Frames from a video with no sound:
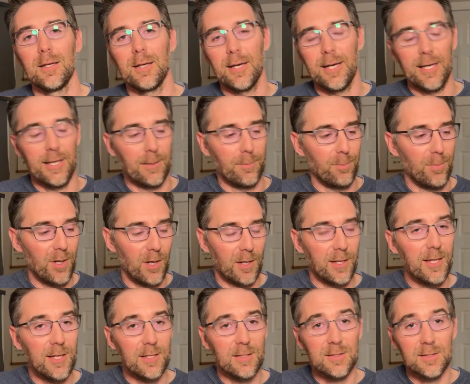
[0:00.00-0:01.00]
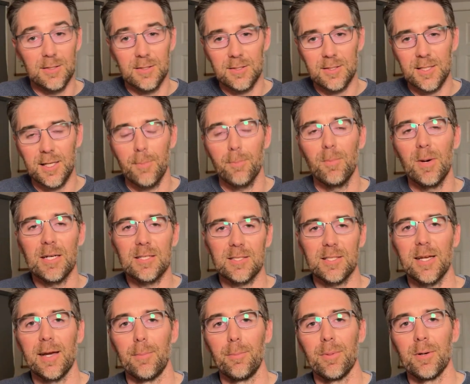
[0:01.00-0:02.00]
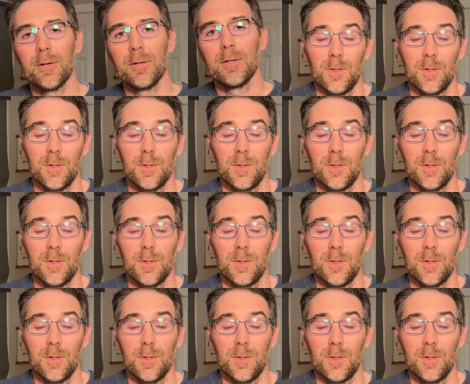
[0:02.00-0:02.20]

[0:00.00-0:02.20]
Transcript: and build it step by step.